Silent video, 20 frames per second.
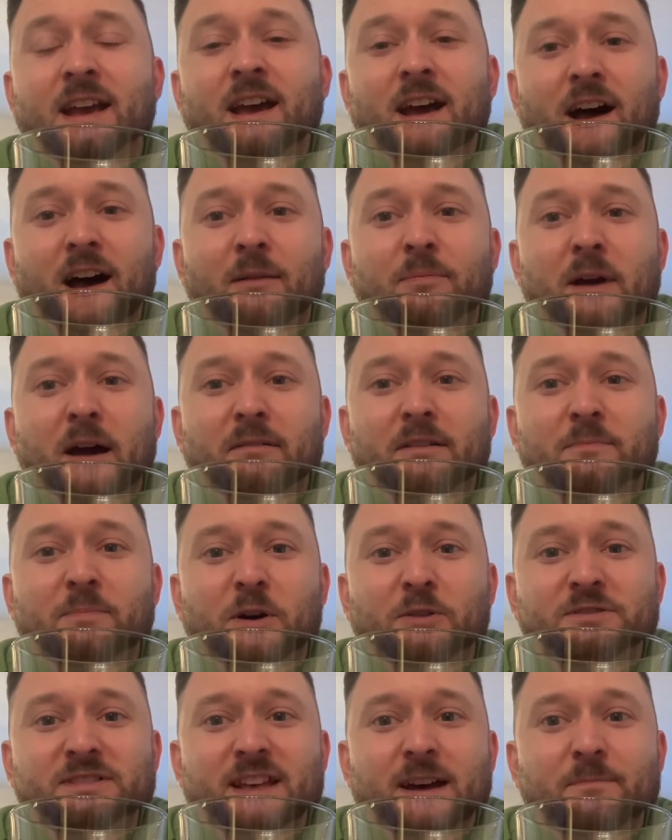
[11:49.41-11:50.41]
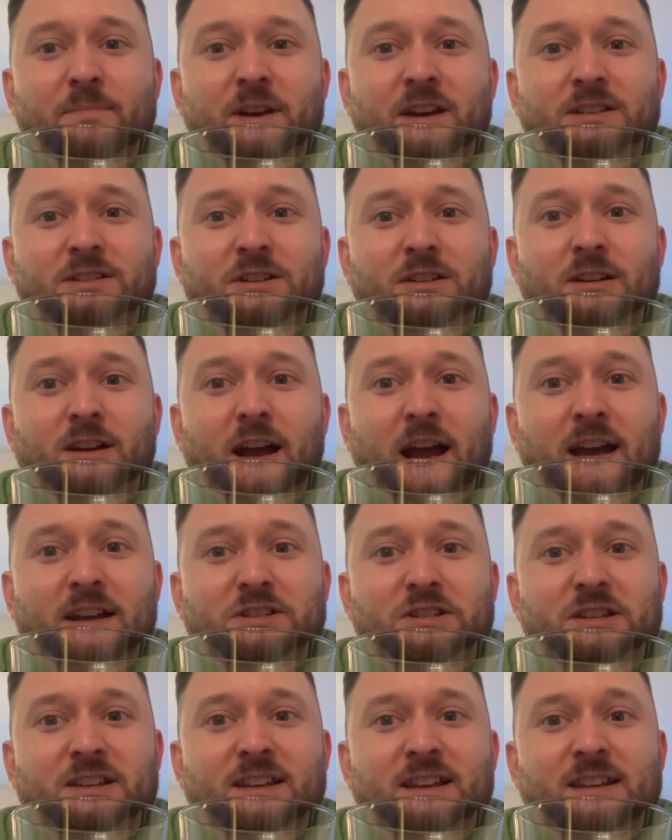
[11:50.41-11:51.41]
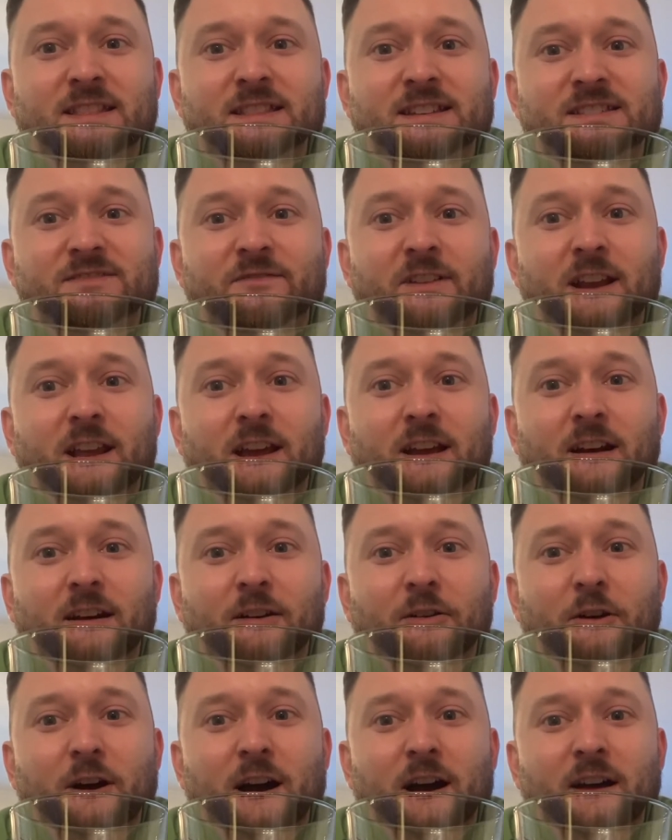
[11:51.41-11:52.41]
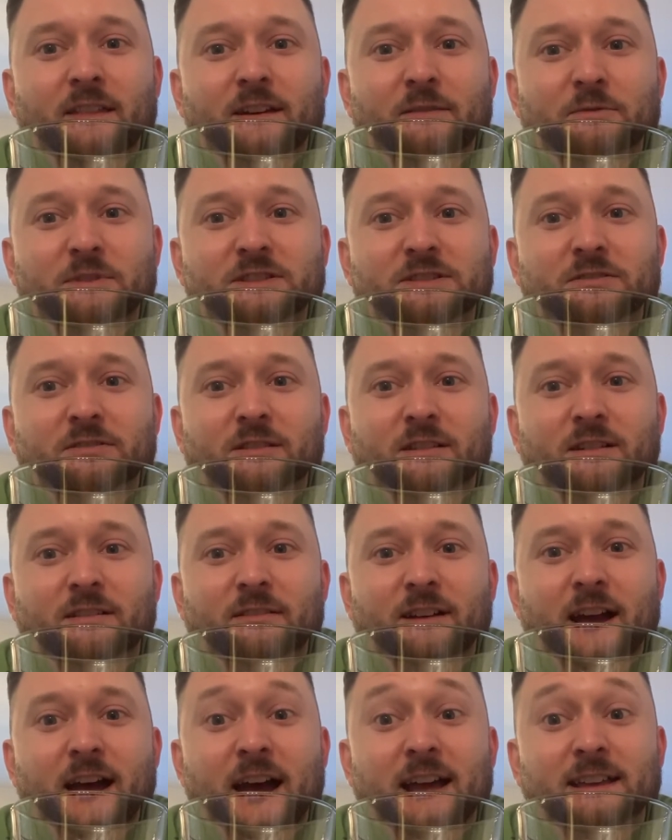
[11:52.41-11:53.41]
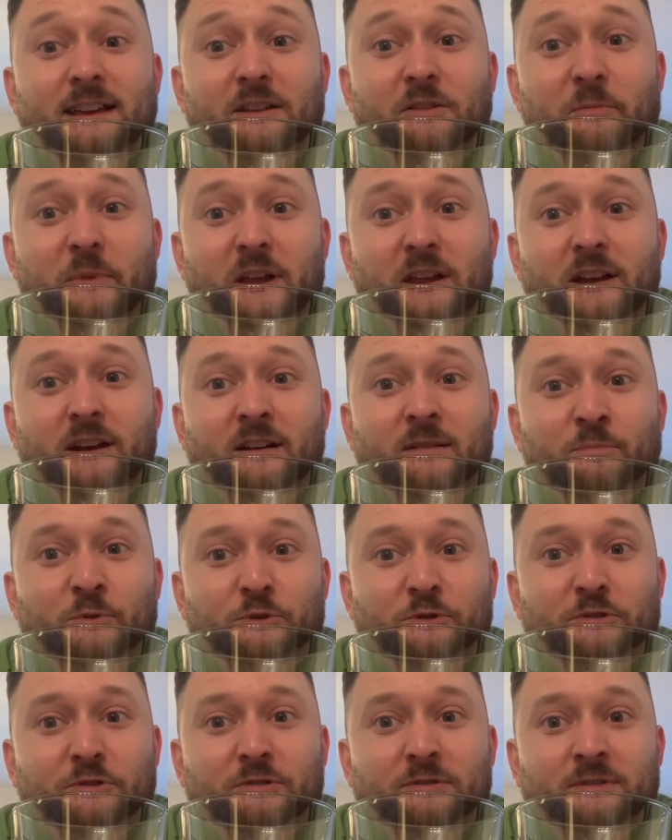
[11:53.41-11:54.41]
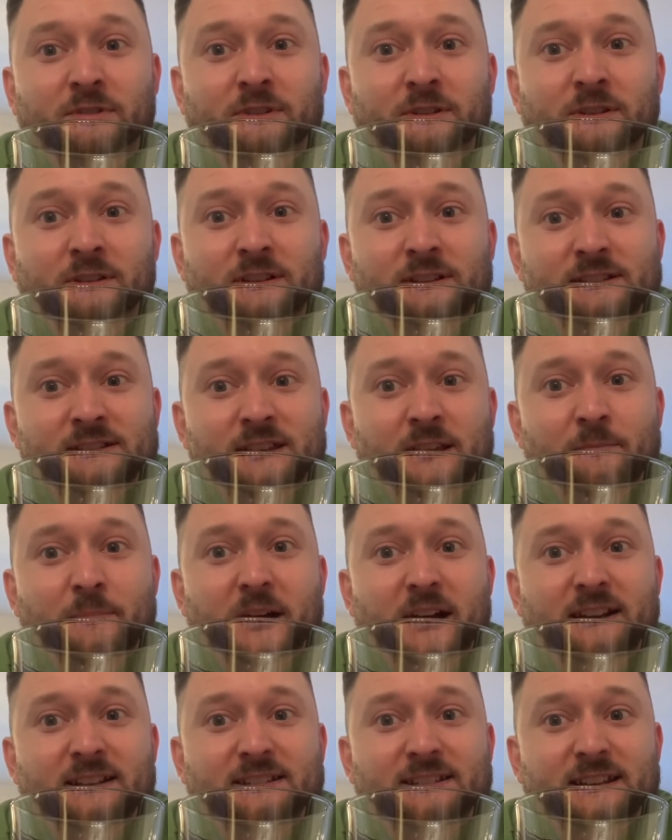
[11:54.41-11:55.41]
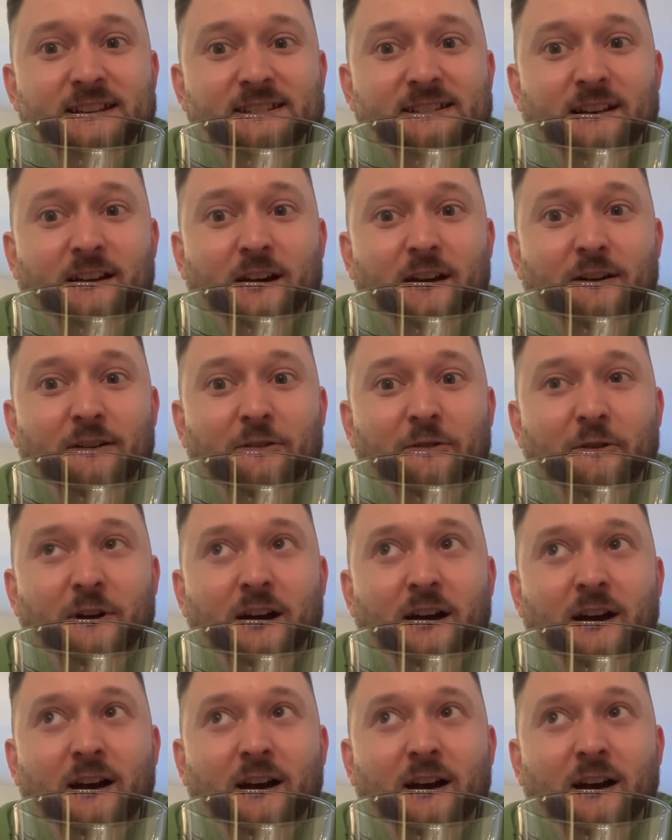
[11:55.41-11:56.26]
I'll probably post that picture actually in this video that we took at Yellow Belly a couple St. Patty's days ago.